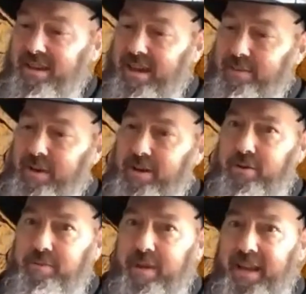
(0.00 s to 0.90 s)
I'm here
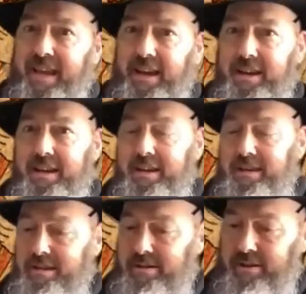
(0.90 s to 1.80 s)
with Minnie.
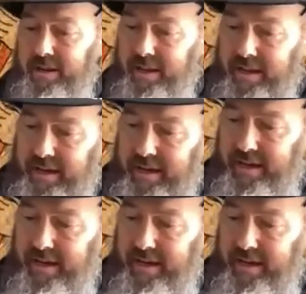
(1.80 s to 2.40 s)
We're going to